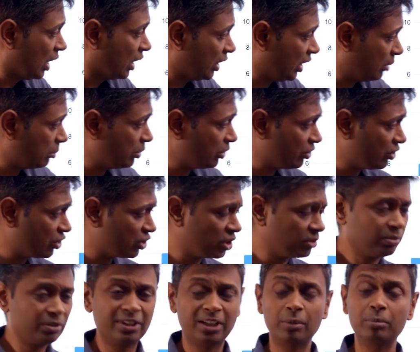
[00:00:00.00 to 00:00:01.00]
Number
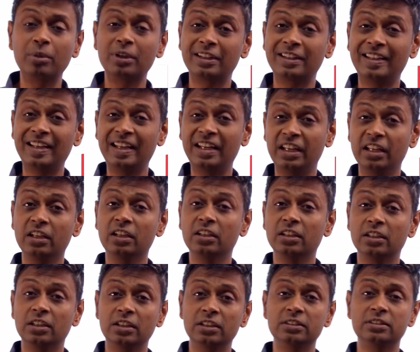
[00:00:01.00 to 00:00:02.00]
systems, number theory
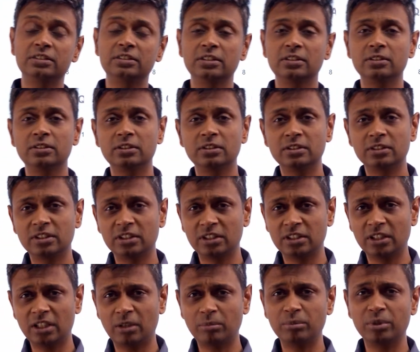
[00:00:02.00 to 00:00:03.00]
is
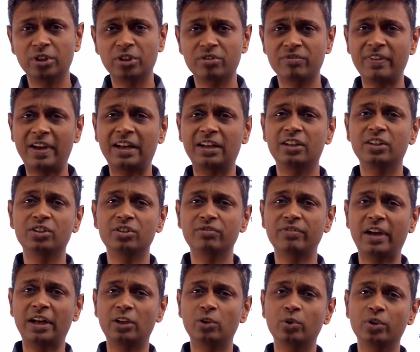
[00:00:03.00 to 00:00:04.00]
numbers, factors,
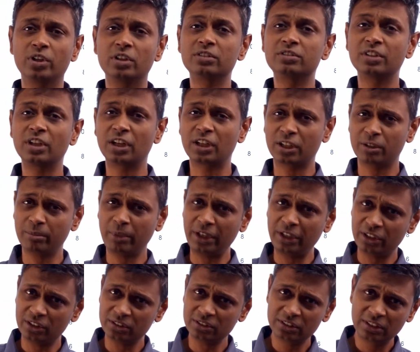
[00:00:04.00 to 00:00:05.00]
factorials,
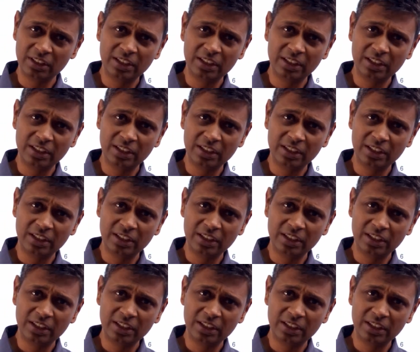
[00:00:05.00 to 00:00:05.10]
reminders.